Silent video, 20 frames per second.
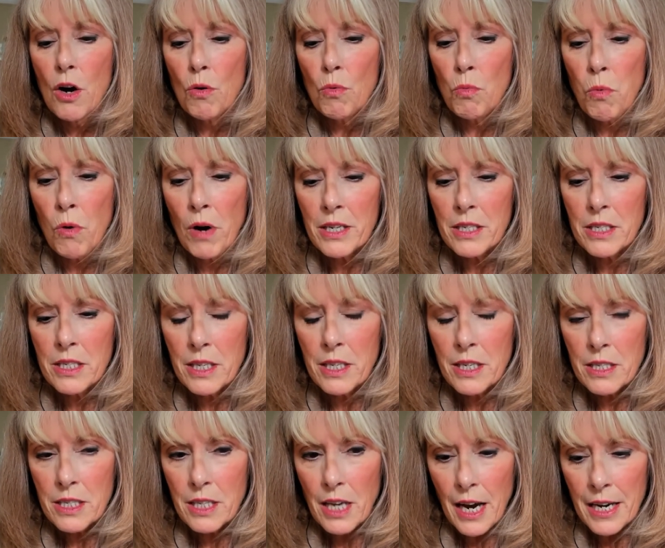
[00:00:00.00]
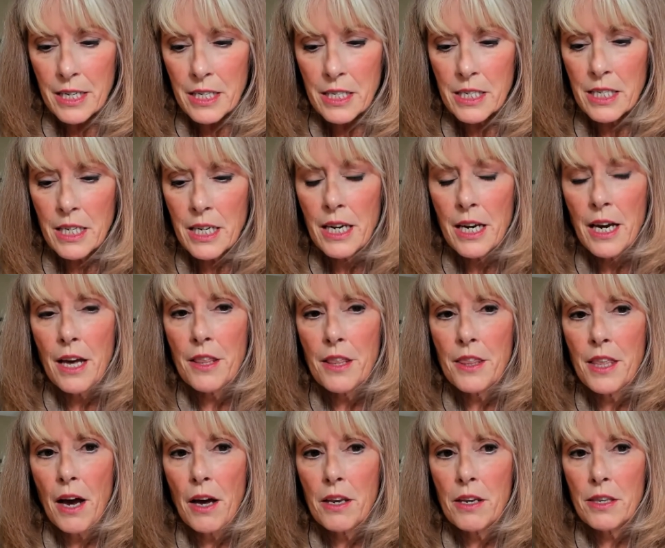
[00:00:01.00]
was this idea
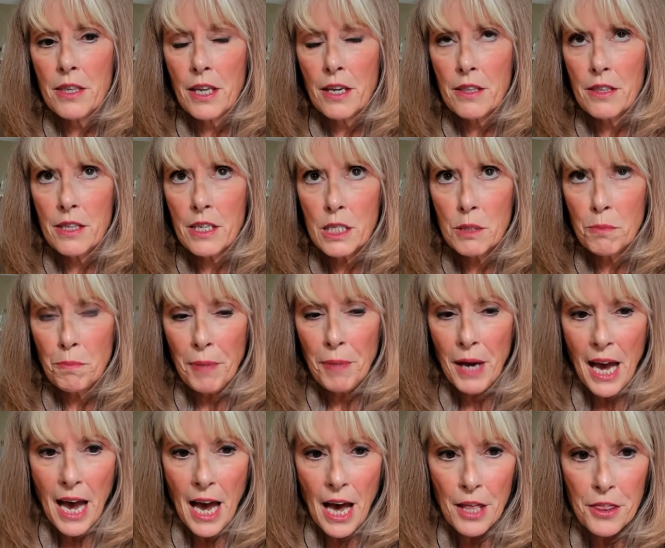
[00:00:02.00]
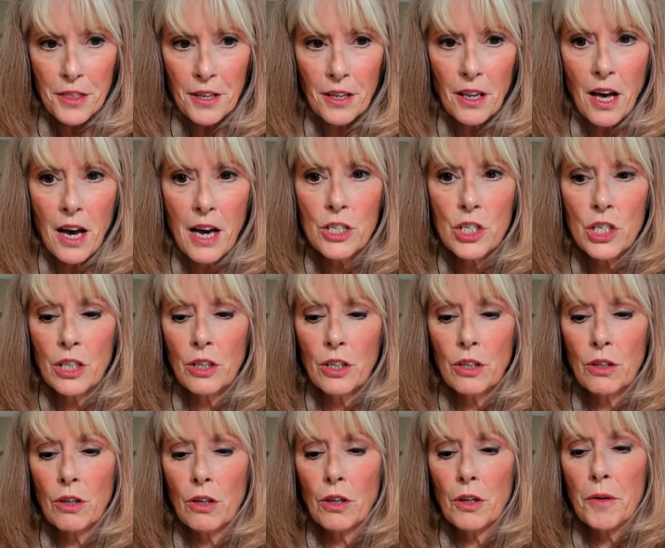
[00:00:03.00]
that this
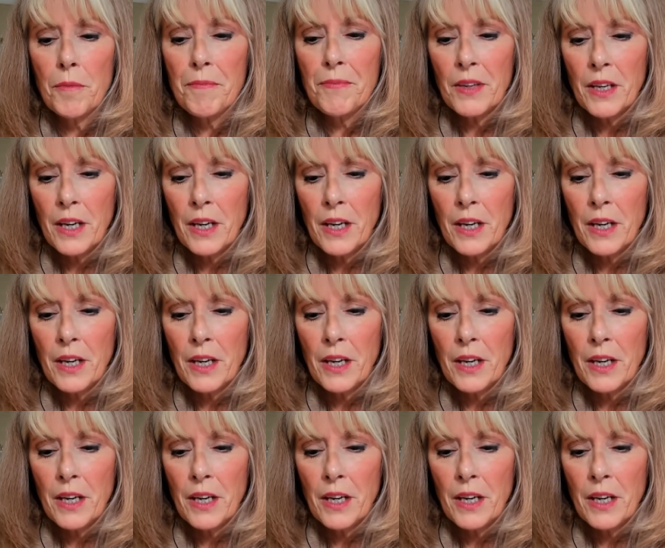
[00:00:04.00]
pathological,